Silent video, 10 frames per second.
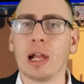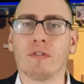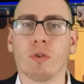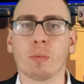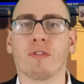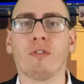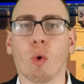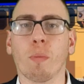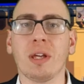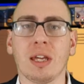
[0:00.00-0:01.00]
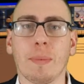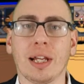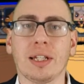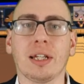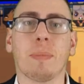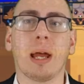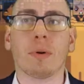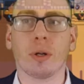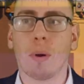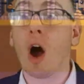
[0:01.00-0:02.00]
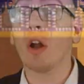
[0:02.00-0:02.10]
platformers afford me the ability to be able to